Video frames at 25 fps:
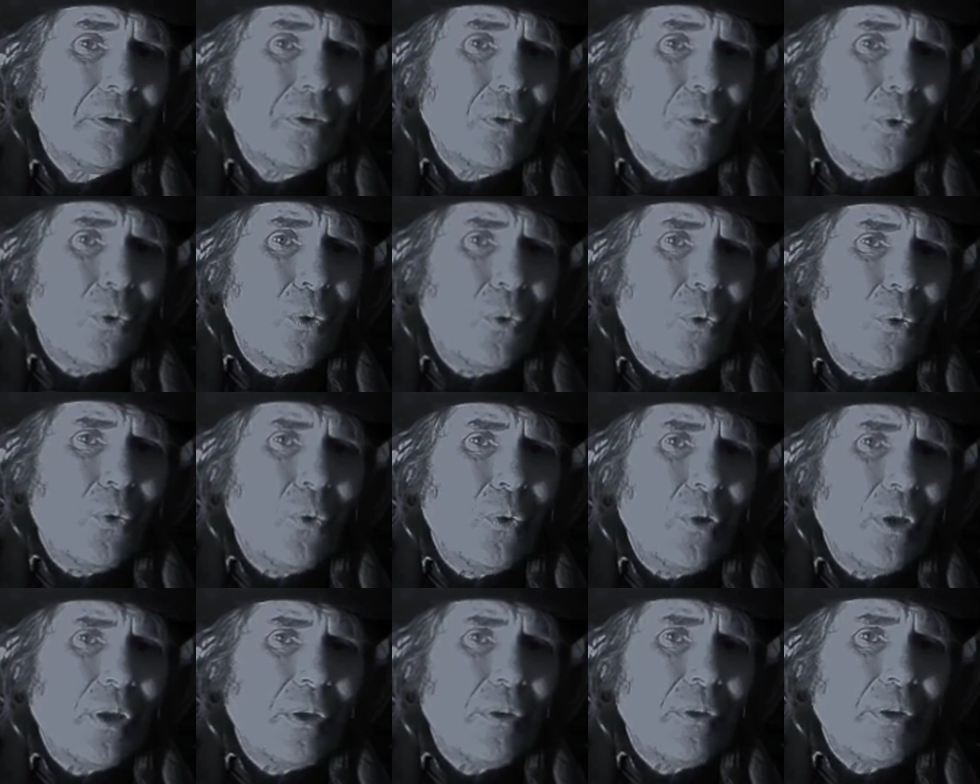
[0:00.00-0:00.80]

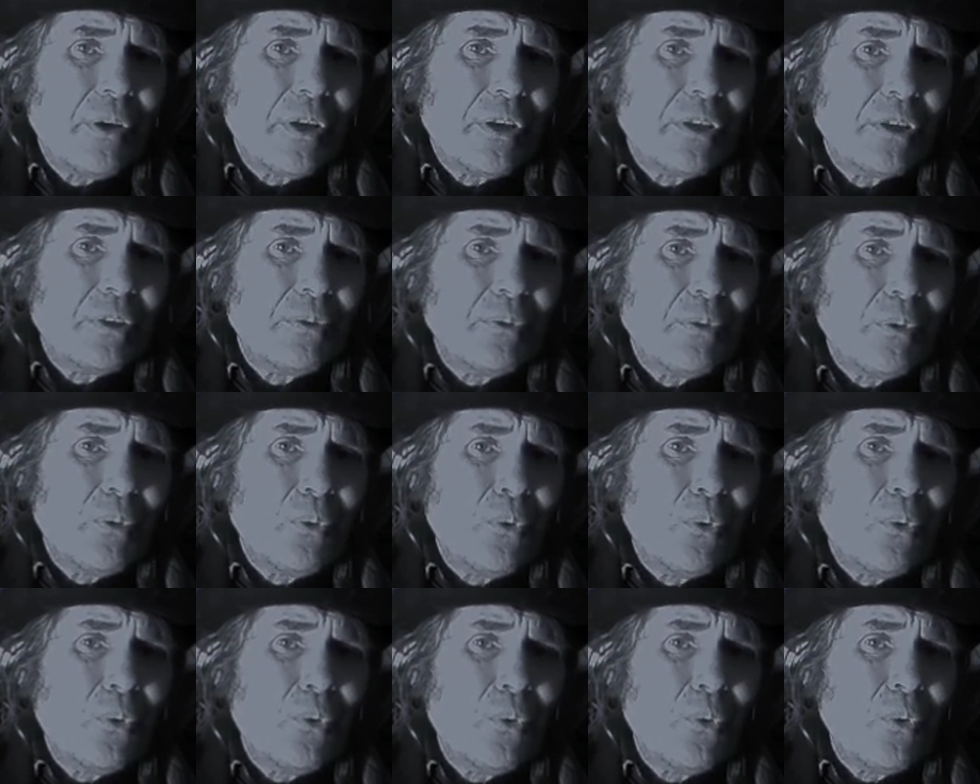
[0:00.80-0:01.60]
All
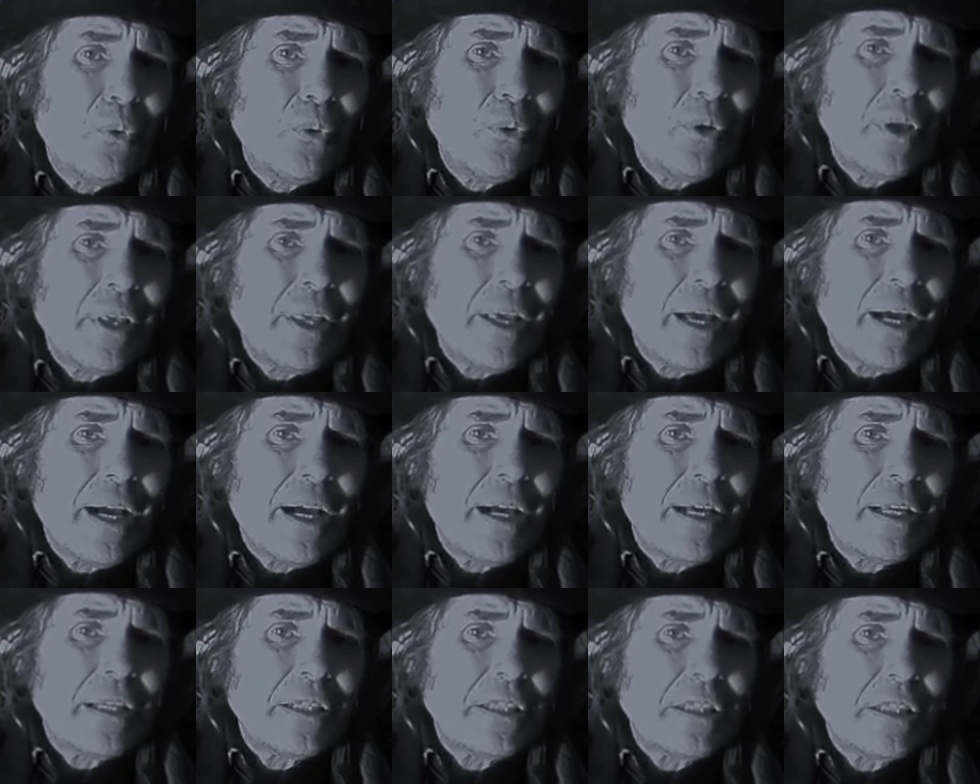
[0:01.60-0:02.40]
he
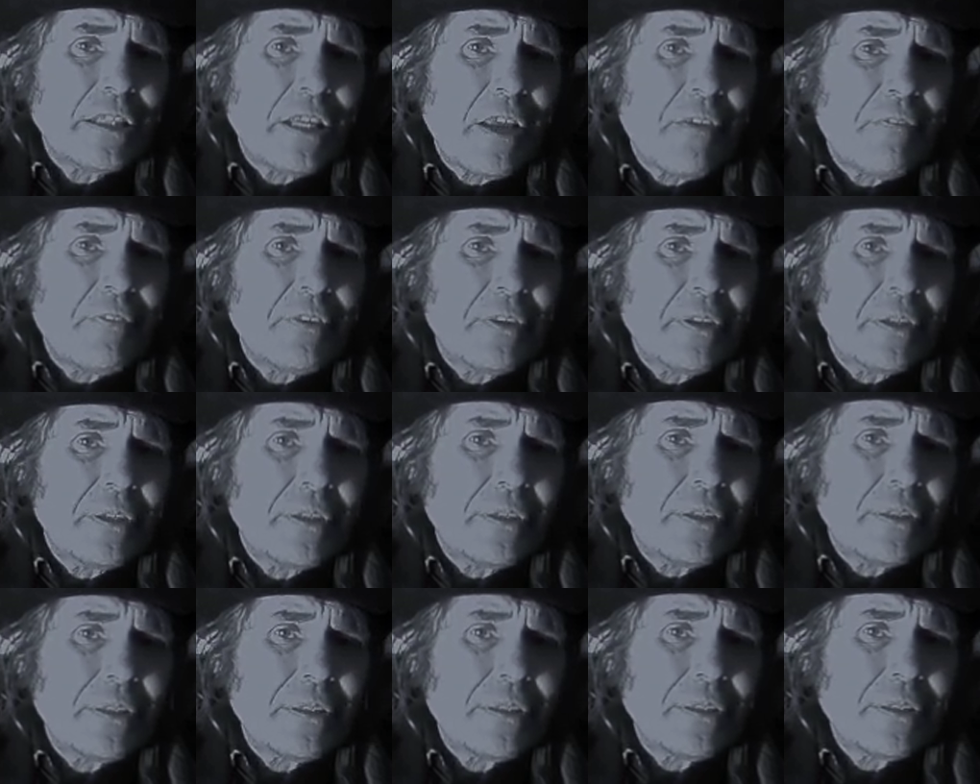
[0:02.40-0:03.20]
has as
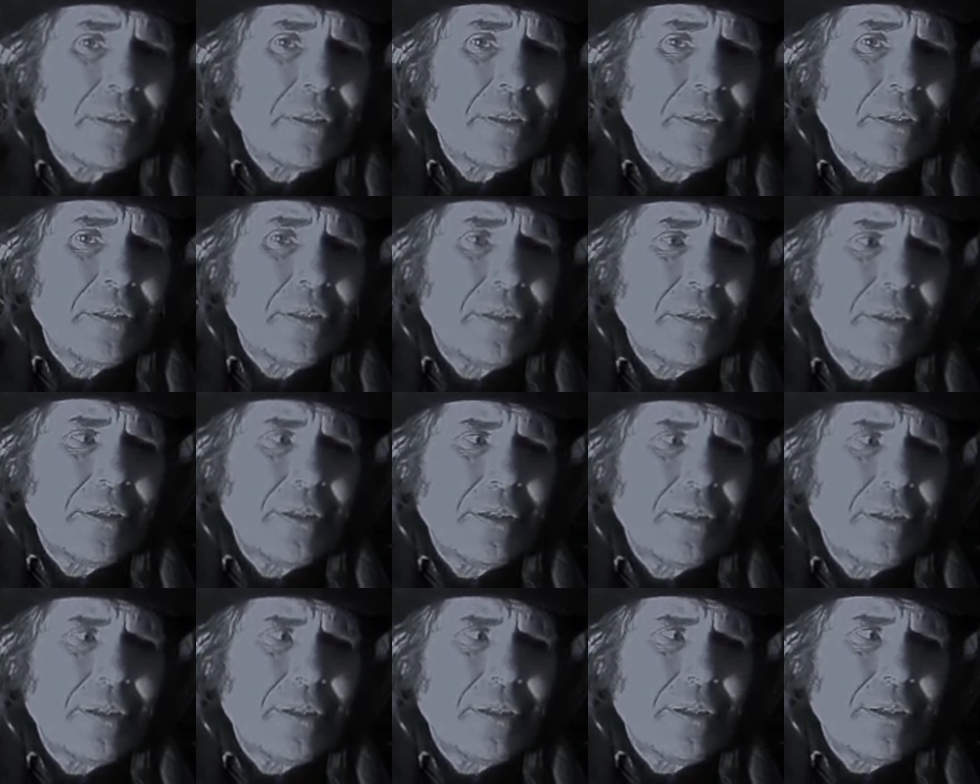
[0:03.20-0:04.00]
evidence
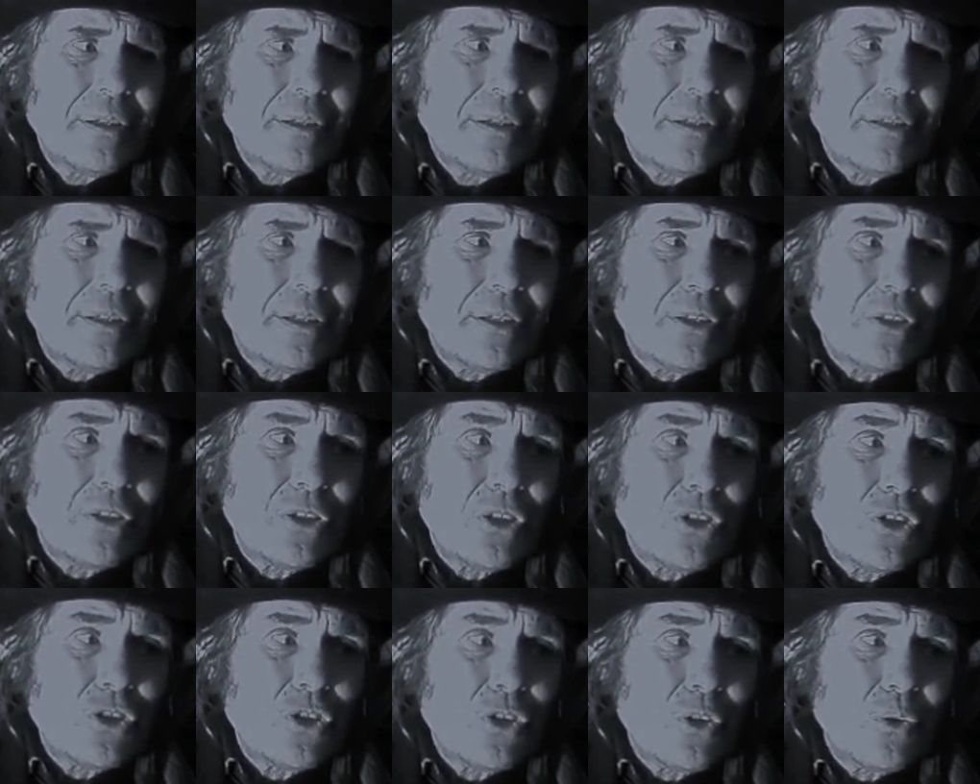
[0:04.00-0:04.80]
is
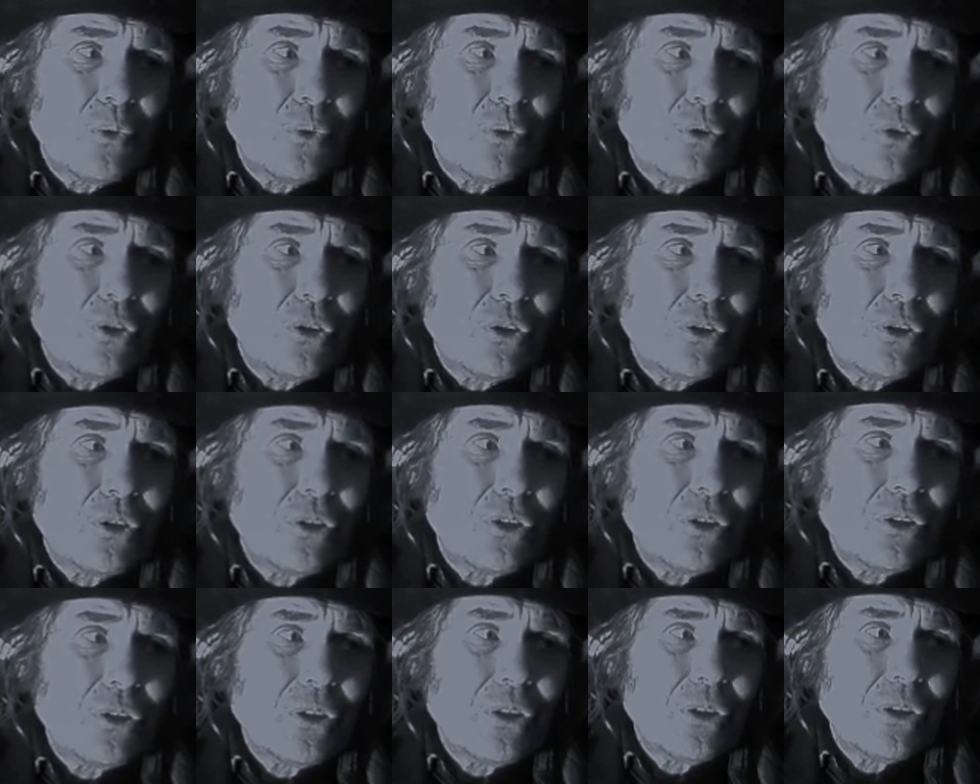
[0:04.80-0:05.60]
the
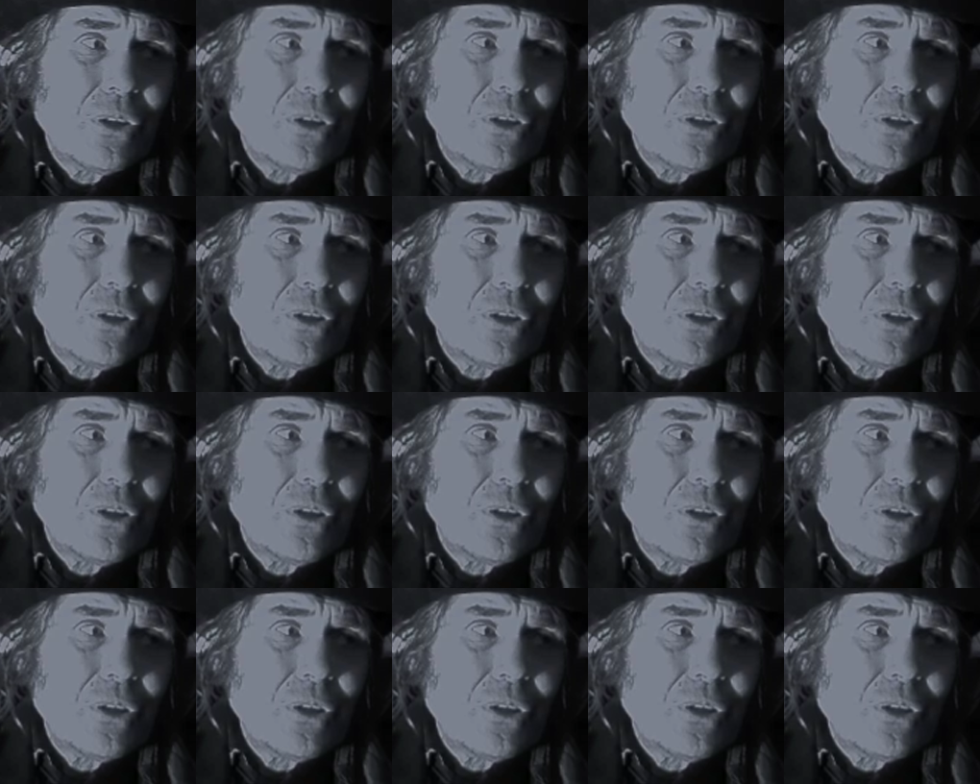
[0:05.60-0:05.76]
soldiers